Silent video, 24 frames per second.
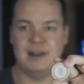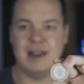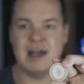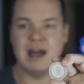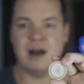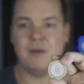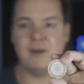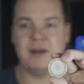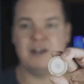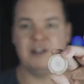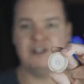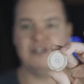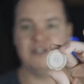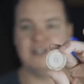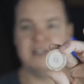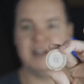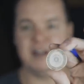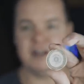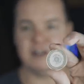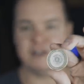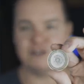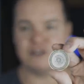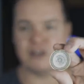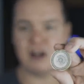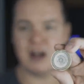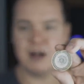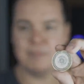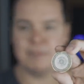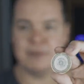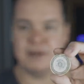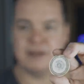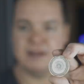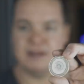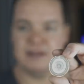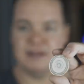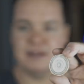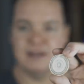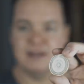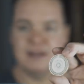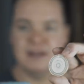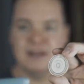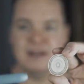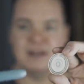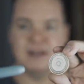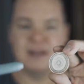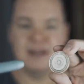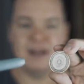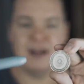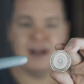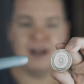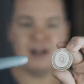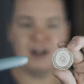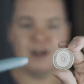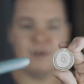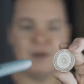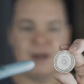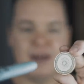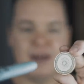Now I can just take a Sharpie and go